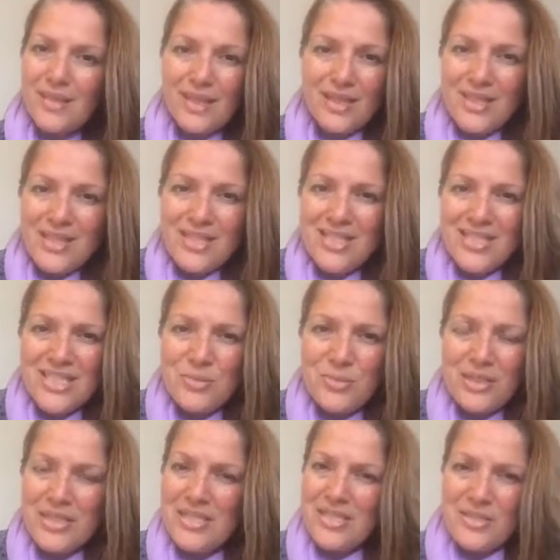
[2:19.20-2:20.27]
It just is what
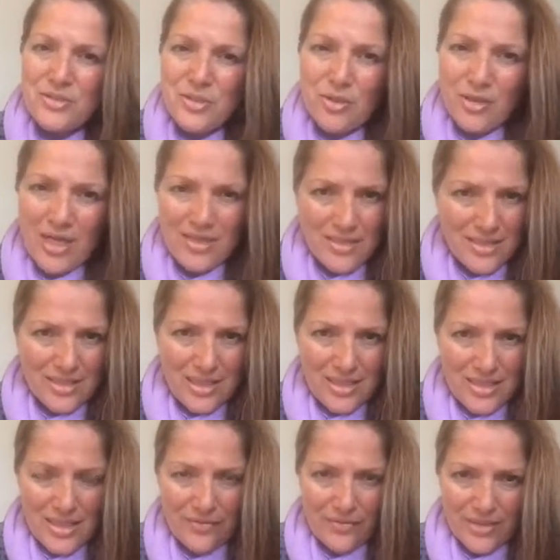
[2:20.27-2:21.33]
it is. There's all kinds of
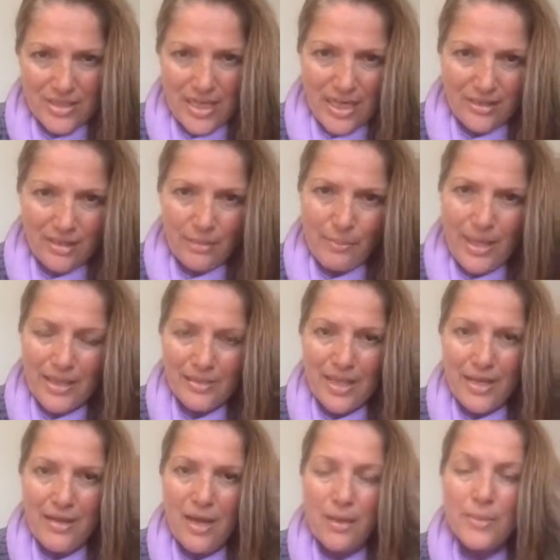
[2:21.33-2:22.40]
scientific data to back
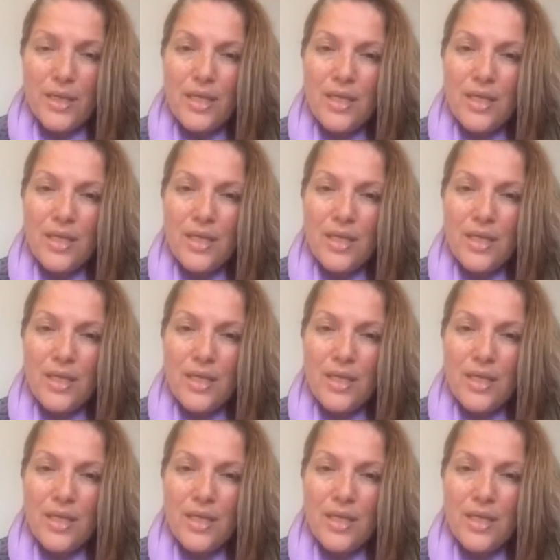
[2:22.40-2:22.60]
that up.